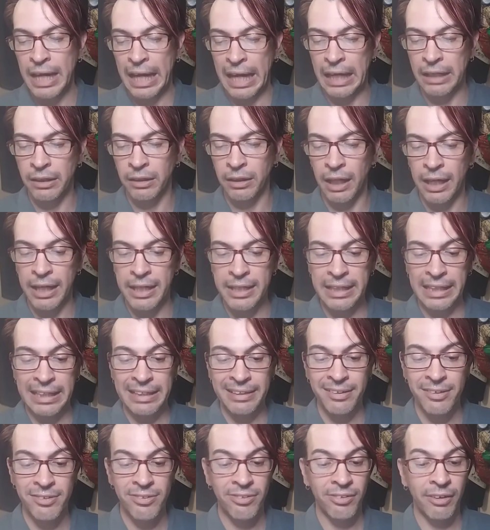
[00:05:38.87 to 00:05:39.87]
and like
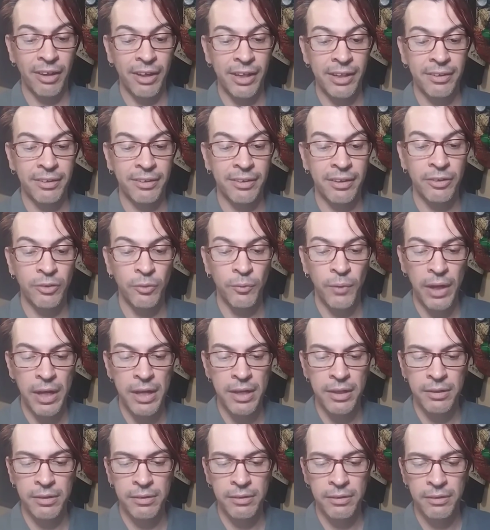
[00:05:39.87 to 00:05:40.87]
and dislike thin
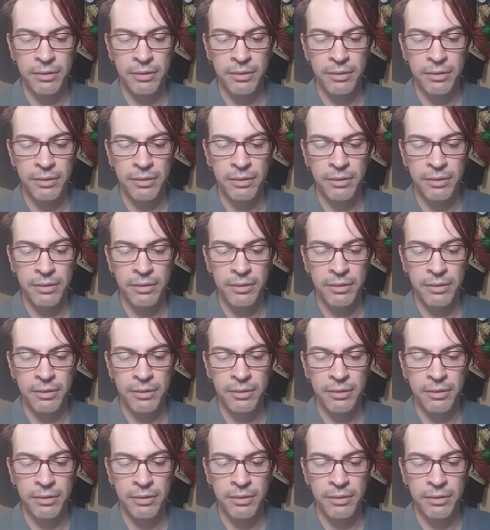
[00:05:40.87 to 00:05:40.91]
away,